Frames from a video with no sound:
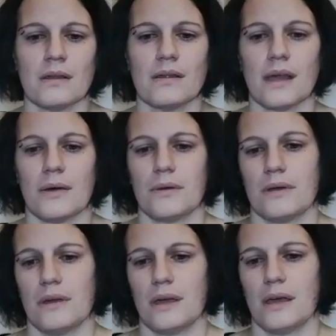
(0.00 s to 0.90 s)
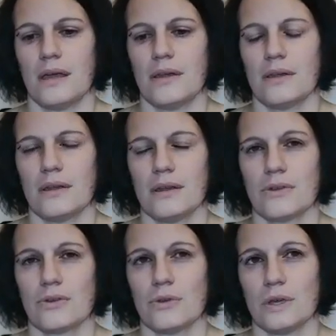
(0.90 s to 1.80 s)
Now,
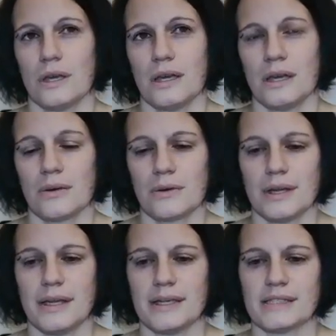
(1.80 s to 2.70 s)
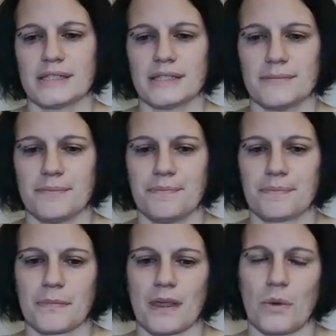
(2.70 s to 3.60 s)
to increase
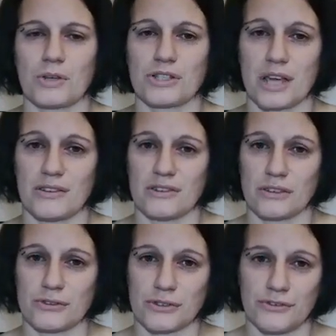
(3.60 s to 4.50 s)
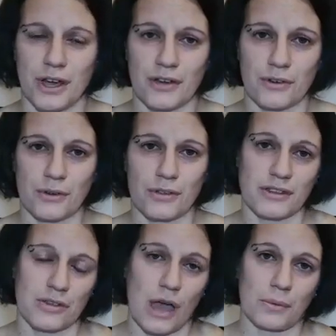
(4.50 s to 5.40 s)
our chances of survival, that's
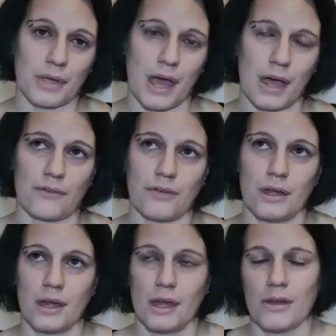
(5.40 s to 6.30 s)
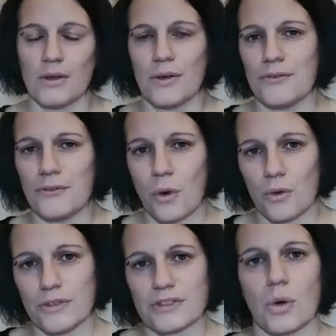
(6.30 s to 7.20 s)
how we have
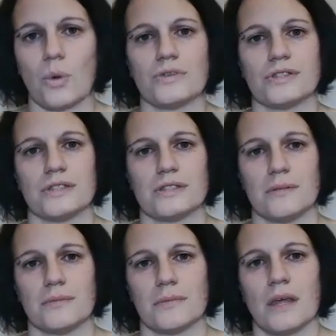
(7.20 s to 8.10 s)
evolved this whole system.